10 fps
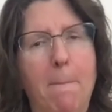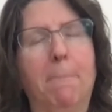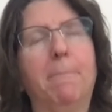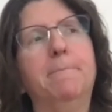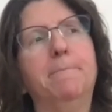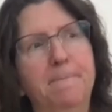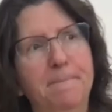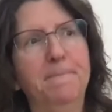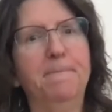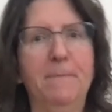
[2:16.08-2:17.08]
Where was
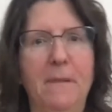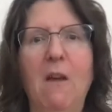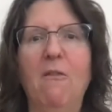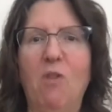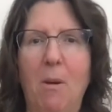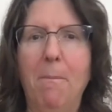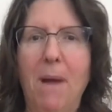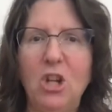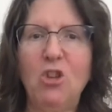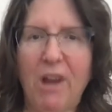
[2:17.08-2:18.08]
this attitude coming
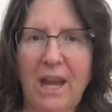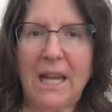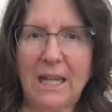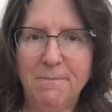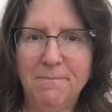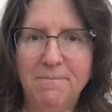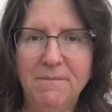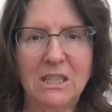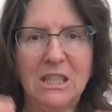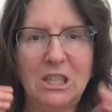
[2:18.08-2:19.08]
from?
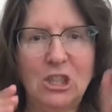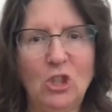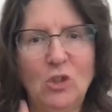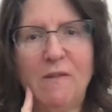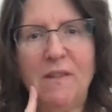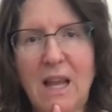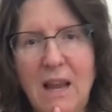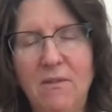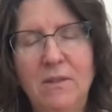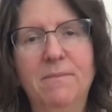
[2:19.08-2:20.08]
Without
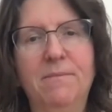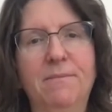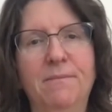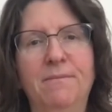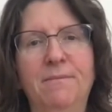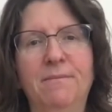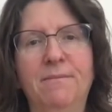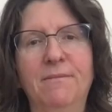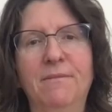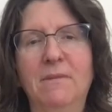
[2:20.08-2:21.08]
question,
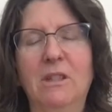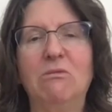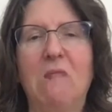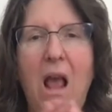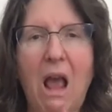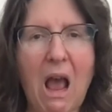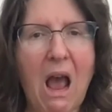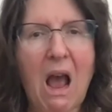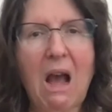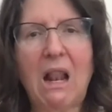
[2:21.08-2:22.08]
my training
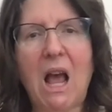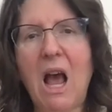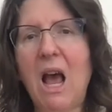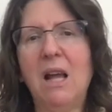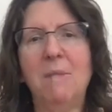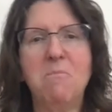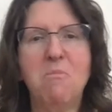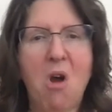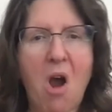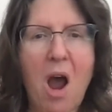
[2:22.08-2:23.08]
as a teacher of the
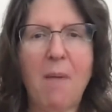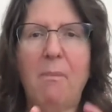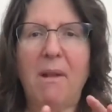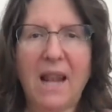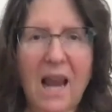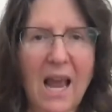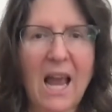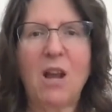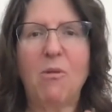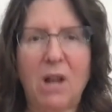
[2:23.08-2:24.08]
deaf.
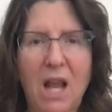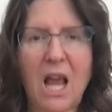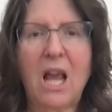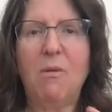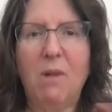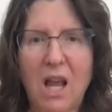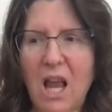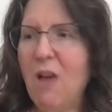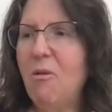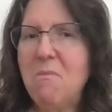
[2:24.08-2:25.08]
The
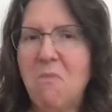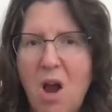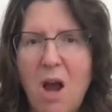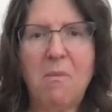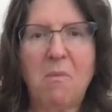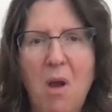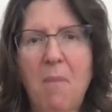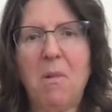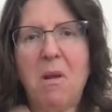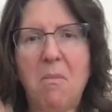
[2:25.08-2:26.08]
emphasis is
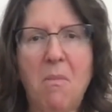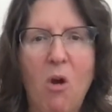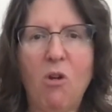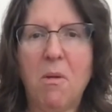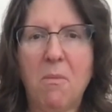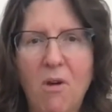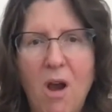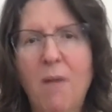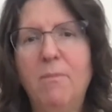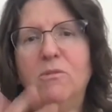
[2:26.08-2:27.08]
so heavily
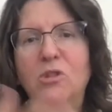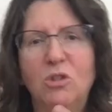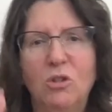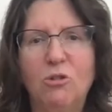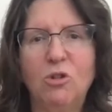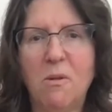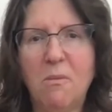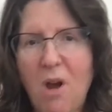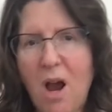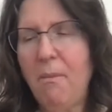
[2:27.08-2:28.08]
geared towards the
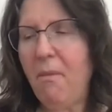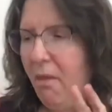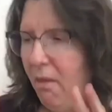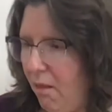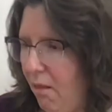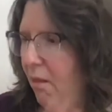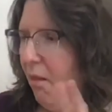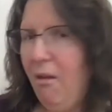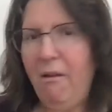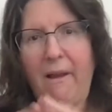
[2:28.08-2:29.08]
problems of the deaf and hard
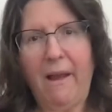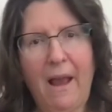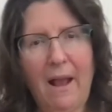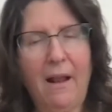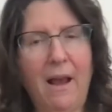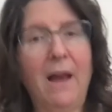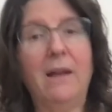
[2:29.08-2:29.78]
of hearing learner,